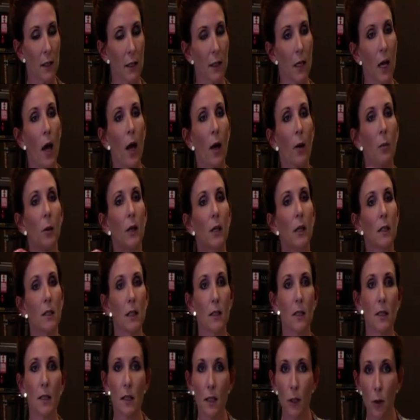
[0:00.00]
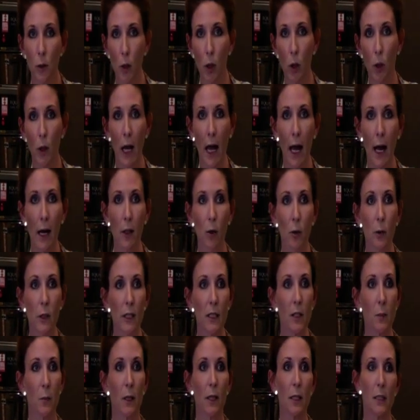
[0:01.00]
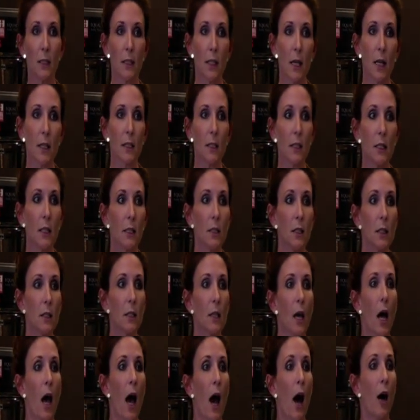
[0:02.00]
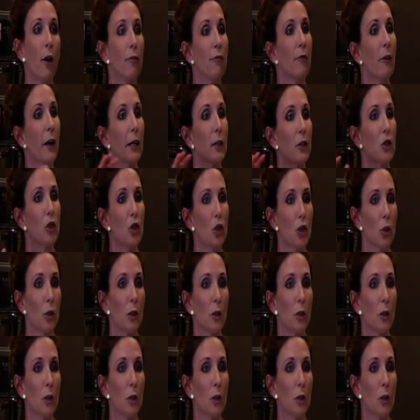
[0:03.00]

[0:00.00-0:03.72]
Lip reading: because it's 0 calories, but it doesn't affect your